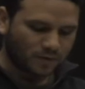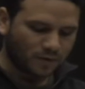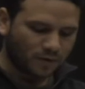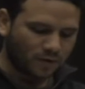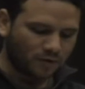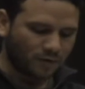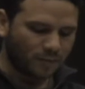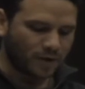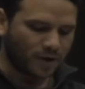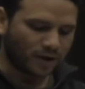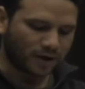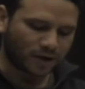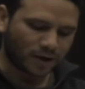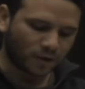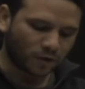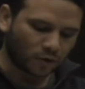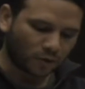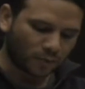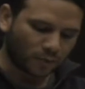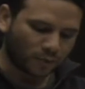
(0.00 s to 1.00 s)
of
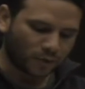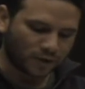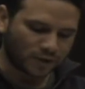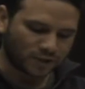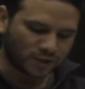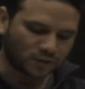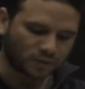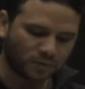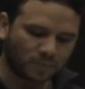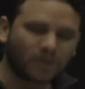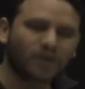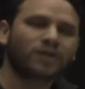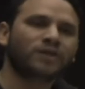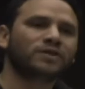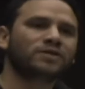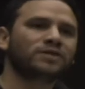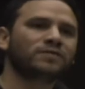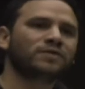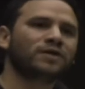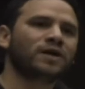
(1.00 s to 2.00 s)
American corporations with
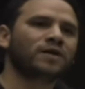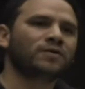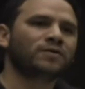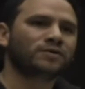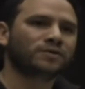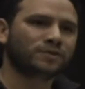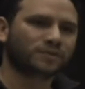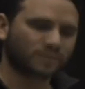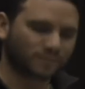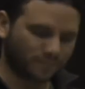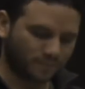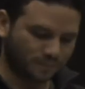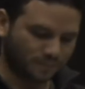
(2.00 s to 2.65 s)
billions of dollars.